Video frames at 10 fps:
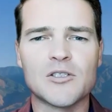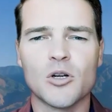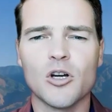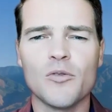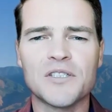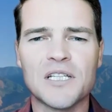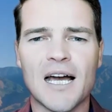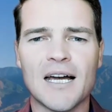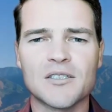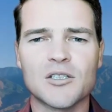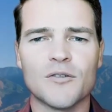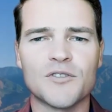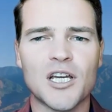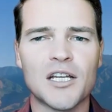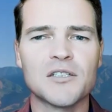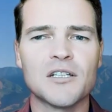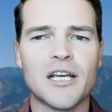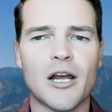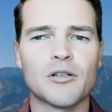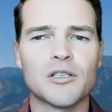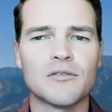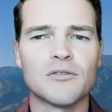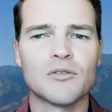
took on the task of changing the narrative